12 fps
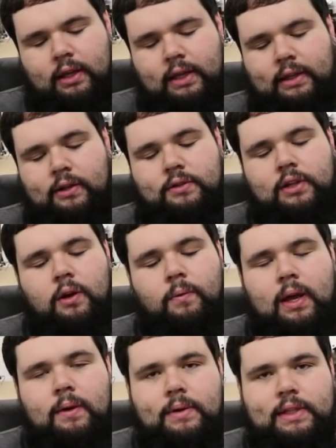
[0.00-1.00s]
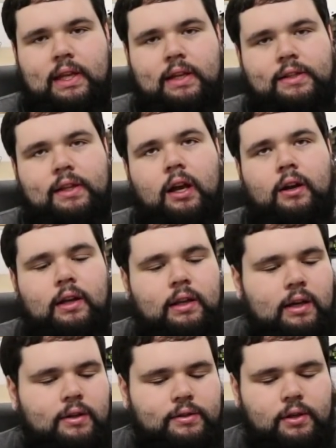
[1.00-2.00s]
like, there was no way we was getting the socket in
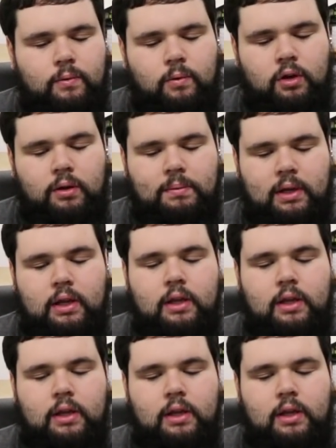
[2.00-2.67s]
there. It was so warped.